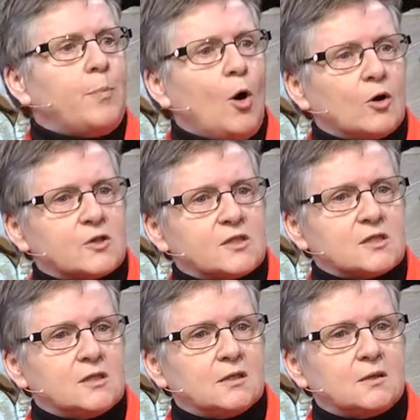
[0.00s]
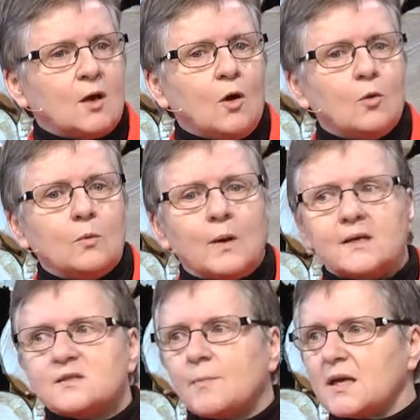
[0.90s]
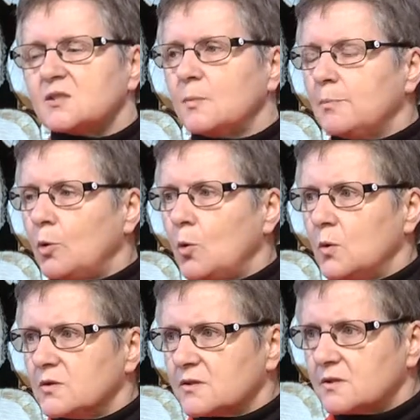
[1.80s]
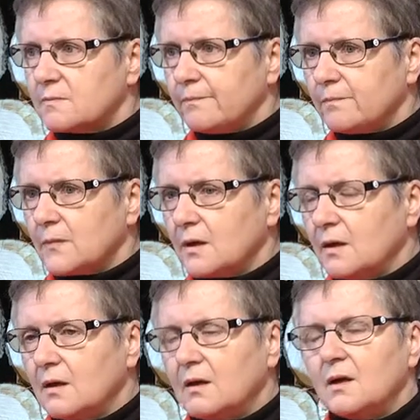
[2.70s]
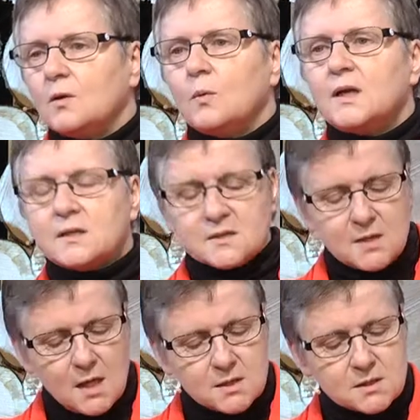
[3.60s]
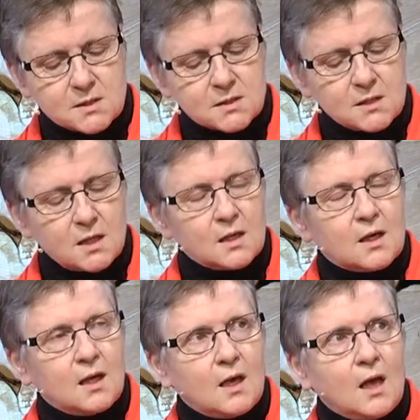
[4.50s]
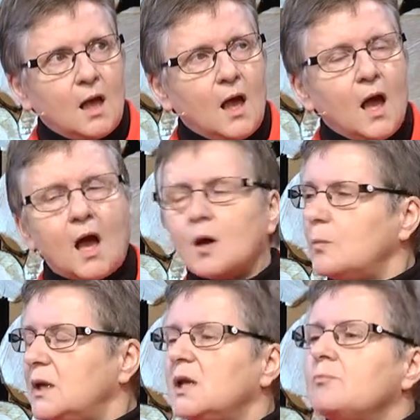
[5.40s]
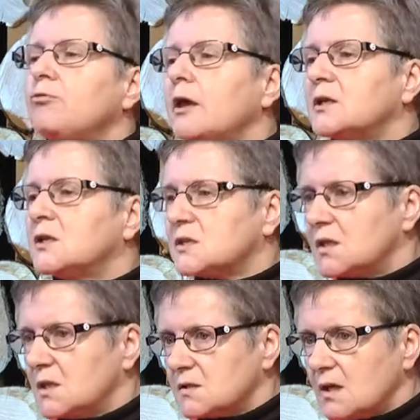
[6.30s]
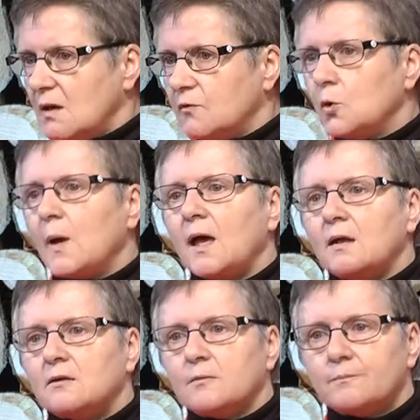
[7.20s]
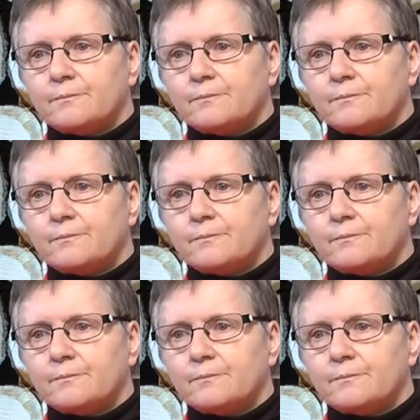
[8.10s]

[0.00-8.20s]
box that always makes me pause when it says, How many pregnancies have you had?